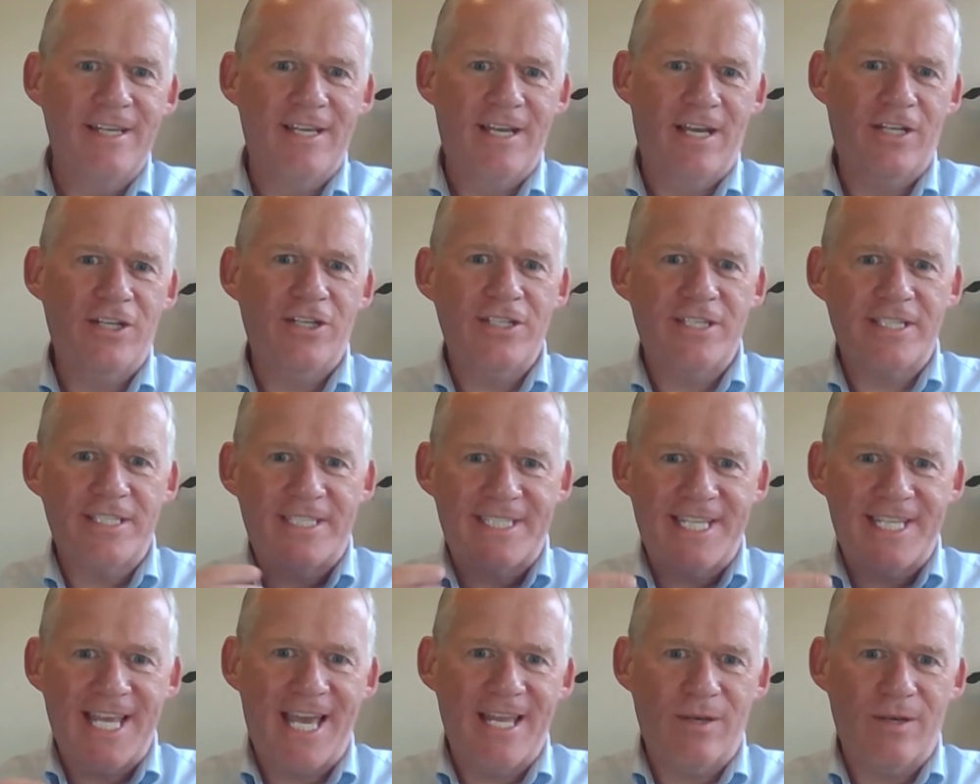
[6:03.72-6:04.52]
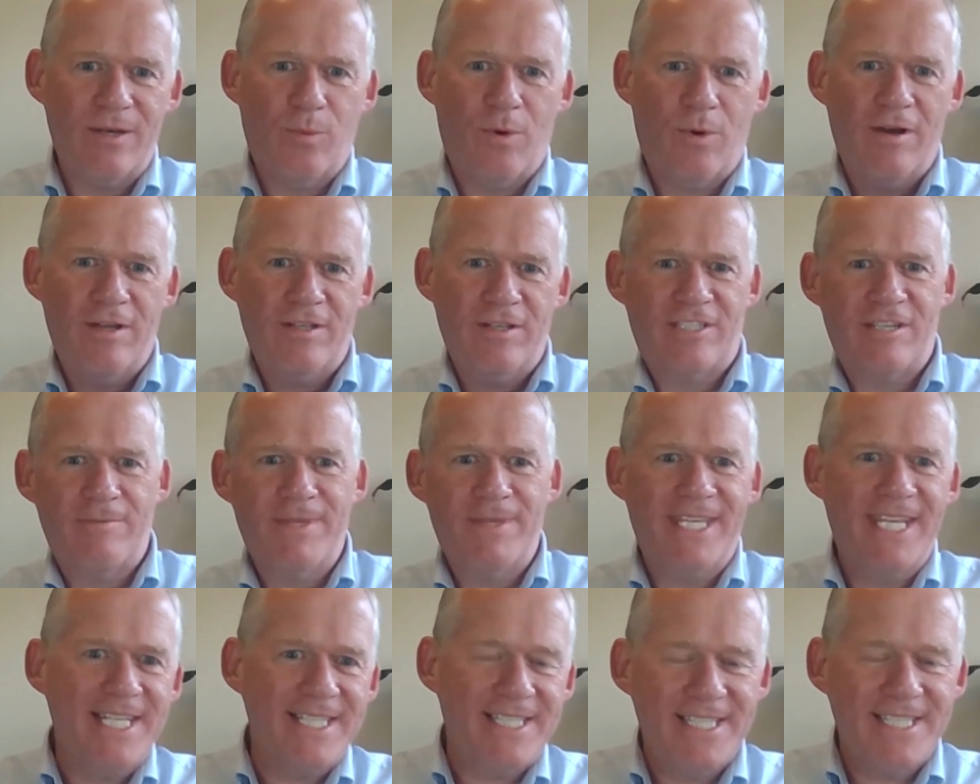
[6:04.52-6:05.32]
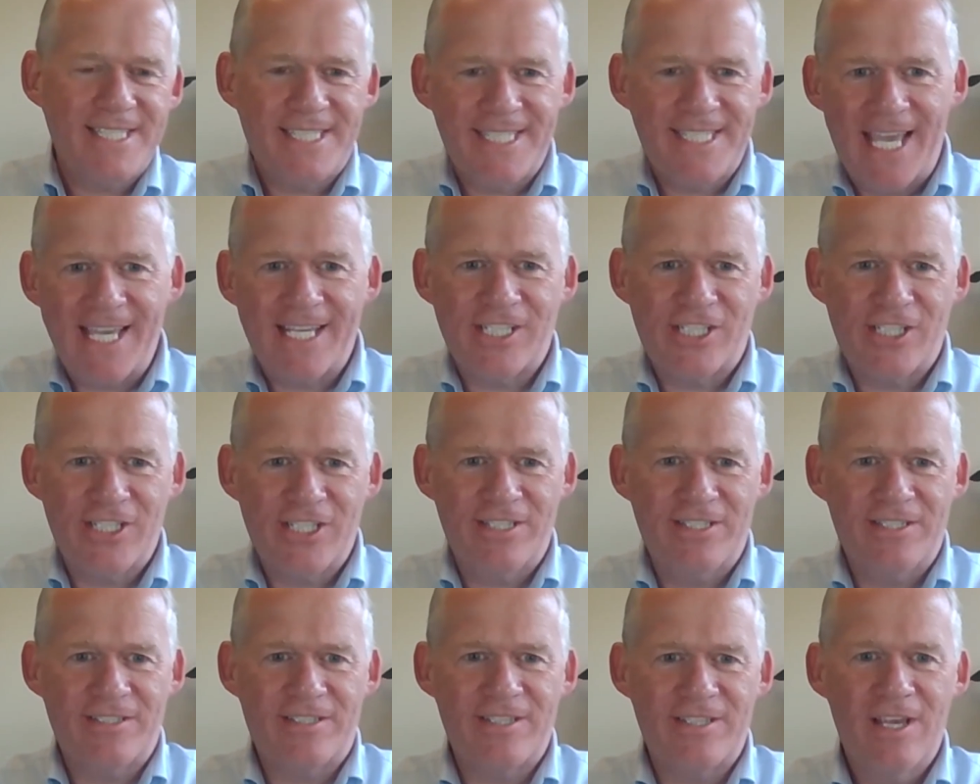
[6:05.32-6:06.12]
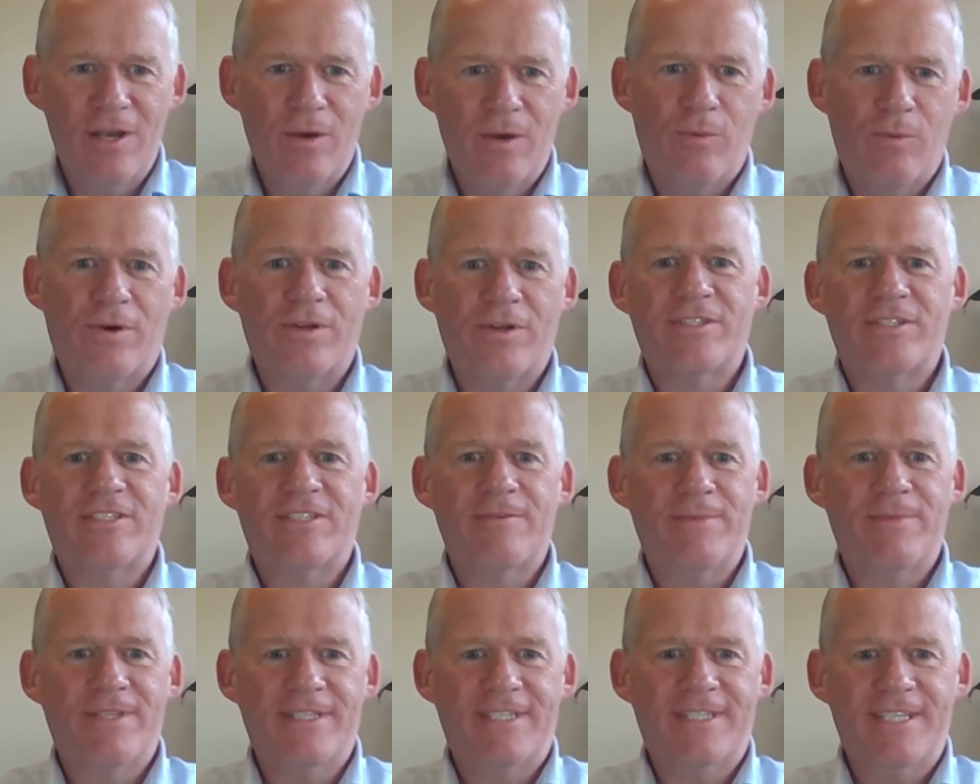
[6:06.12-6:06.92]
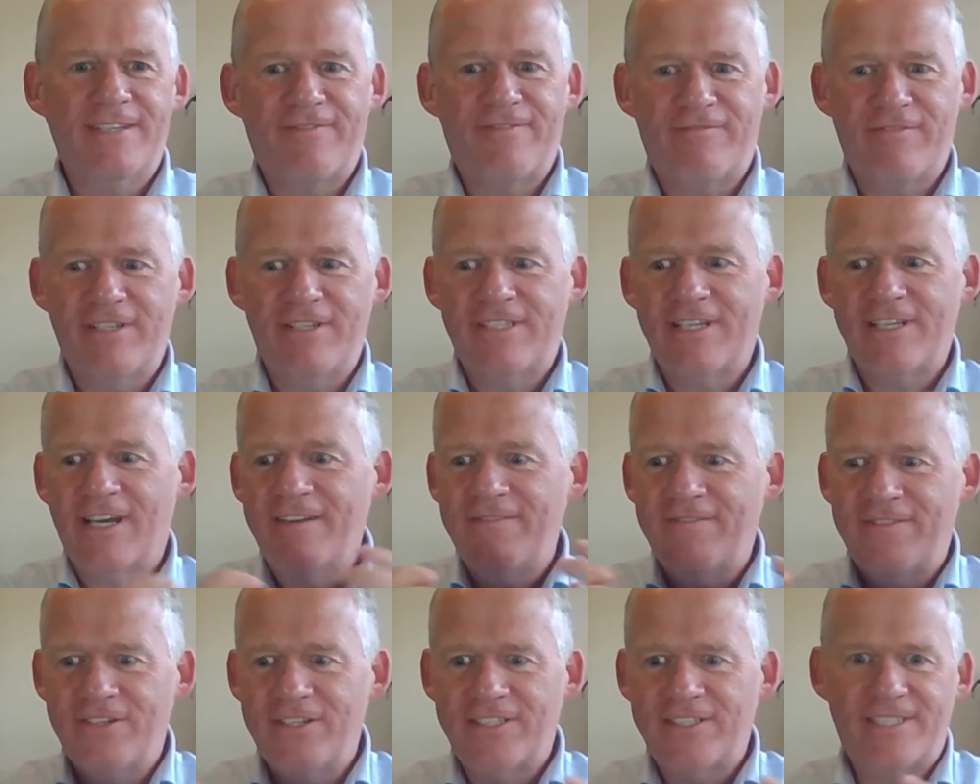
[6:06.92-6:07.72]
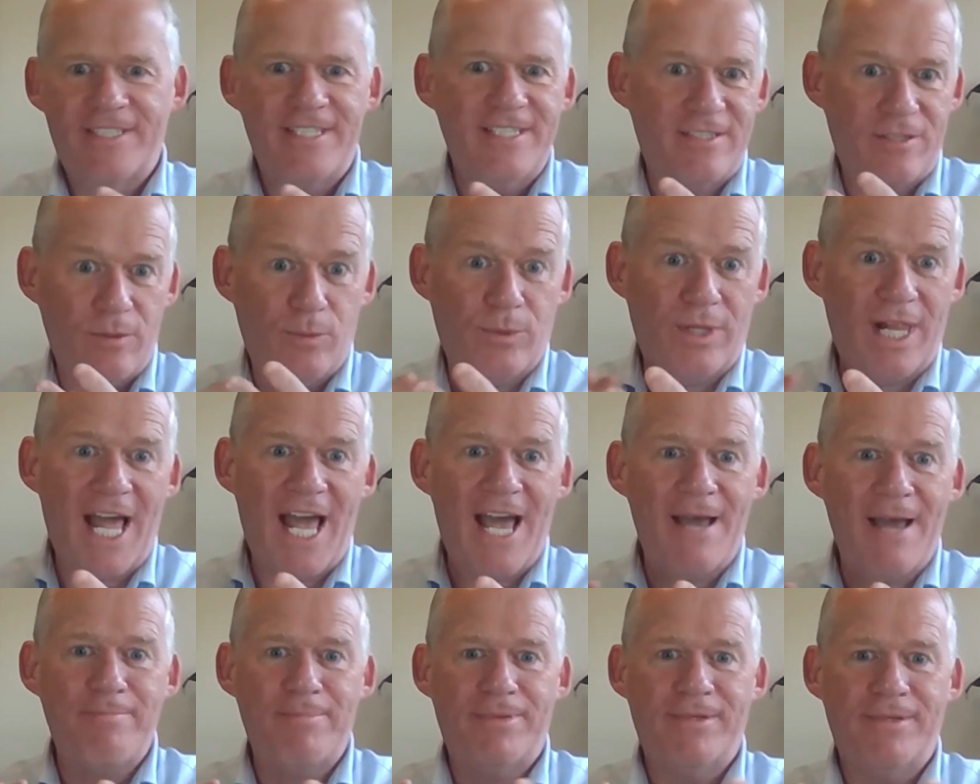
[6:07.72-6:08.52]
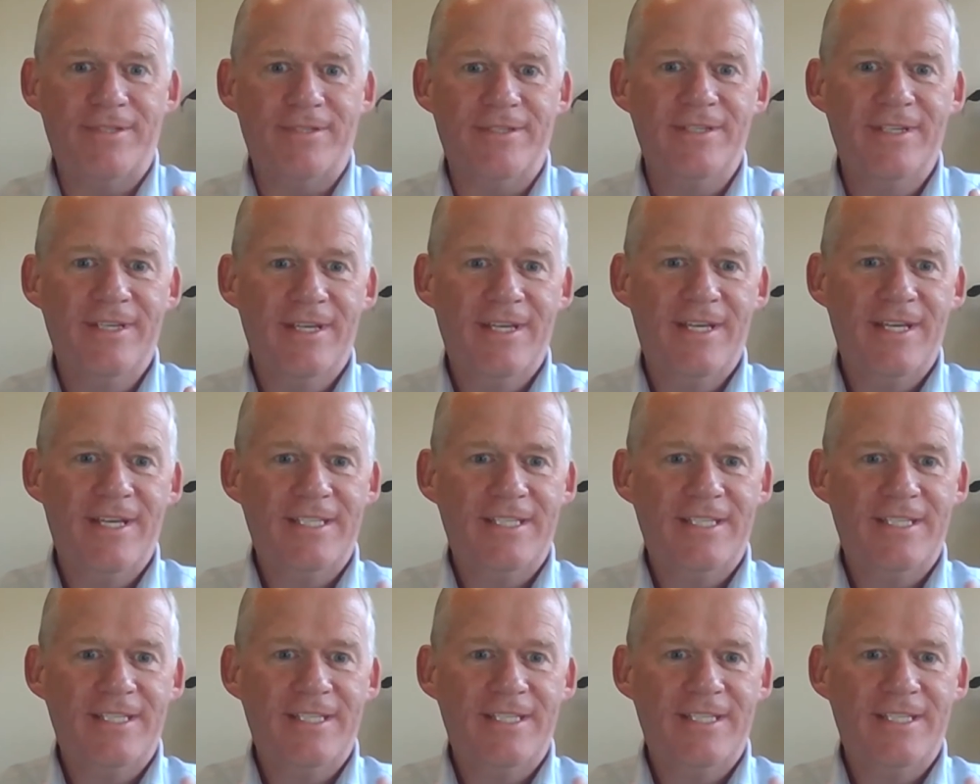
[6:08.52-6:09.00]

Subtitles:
and understand what are some of the intersections, what are some of the different diversities that will happen